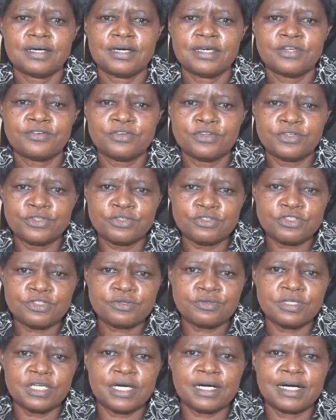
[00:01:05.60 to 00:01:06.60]
introduced
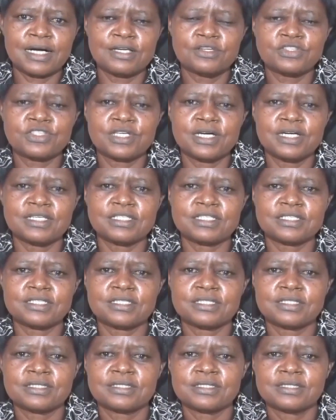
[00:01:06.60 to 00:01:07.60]
to the
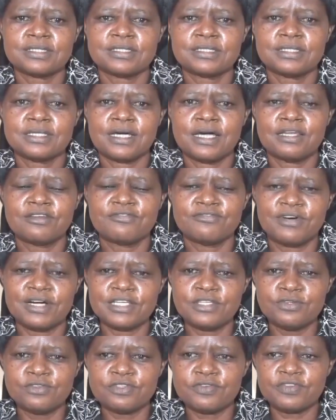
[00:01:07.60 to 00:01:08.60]
cultures and
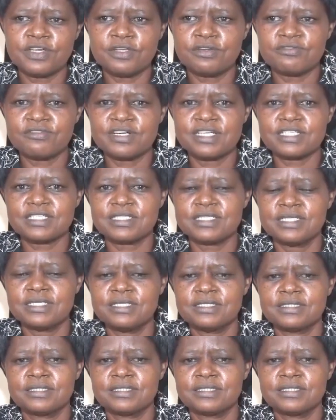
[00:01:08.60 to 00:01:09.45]
values of the university,